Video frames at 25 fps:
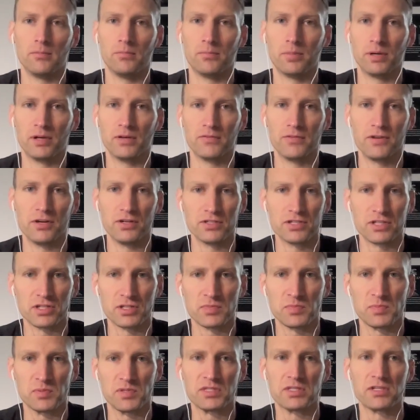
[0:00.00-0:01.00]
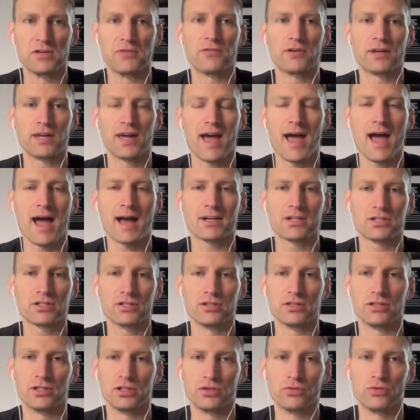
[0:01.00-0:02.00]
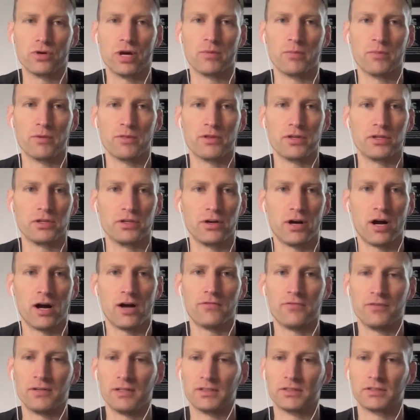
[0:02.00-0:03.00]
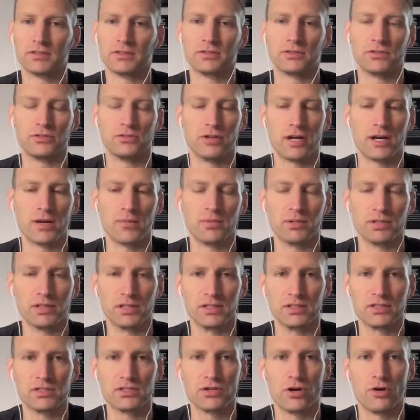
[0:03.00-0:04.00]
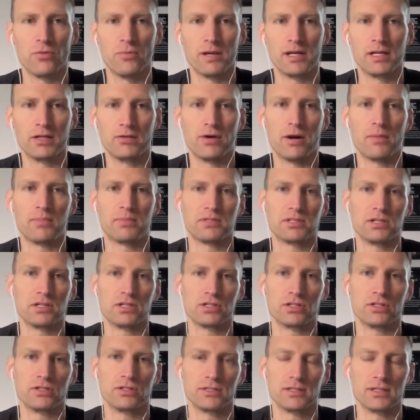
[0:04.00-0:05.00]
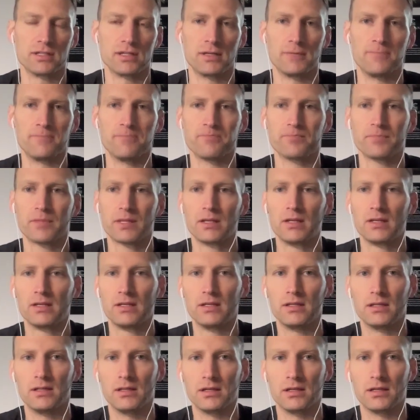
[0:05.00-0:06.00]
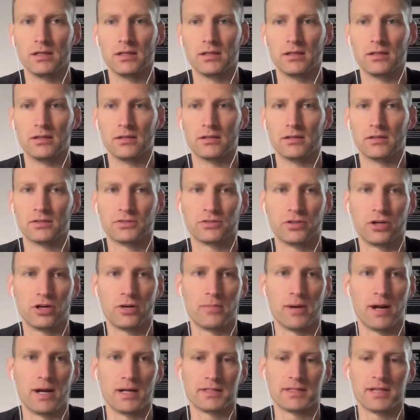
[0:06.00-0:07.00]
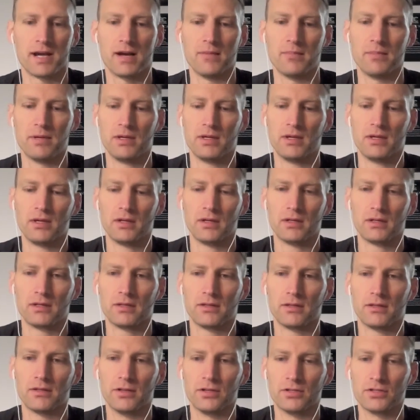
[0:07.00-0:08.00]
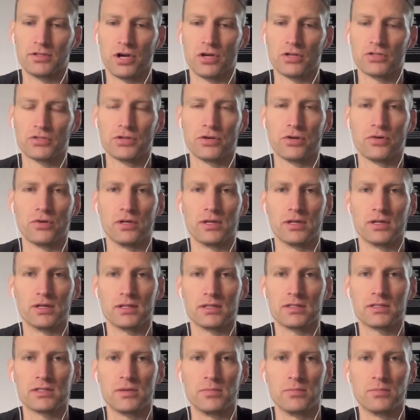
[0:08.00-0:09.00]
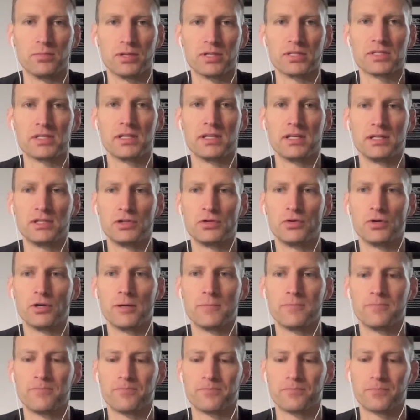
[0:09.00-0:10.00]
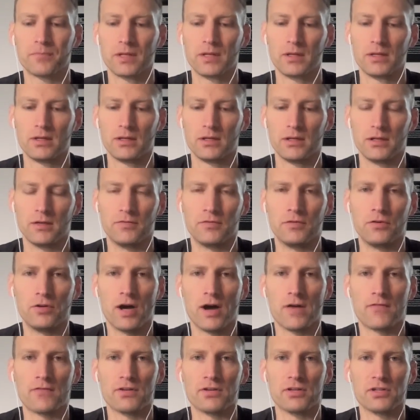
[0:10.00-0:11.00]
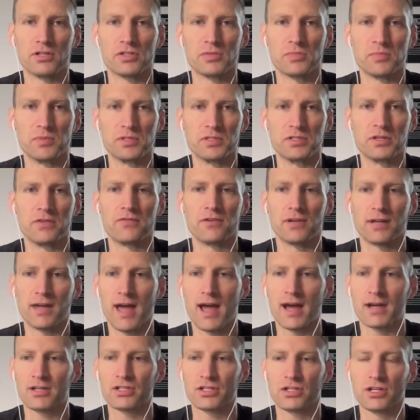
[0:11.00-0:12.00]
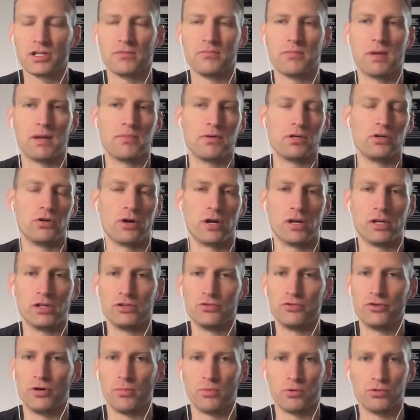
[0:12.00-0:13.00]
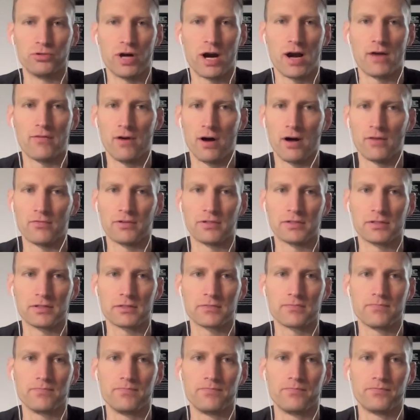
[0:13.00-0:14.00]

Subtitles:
But if there's a specific action that you run within your offense, you're able to get so many repetitions in a certain amount of time. There's also a simplicity to it. If you have a specific action, maybe you're running dribble drive offense,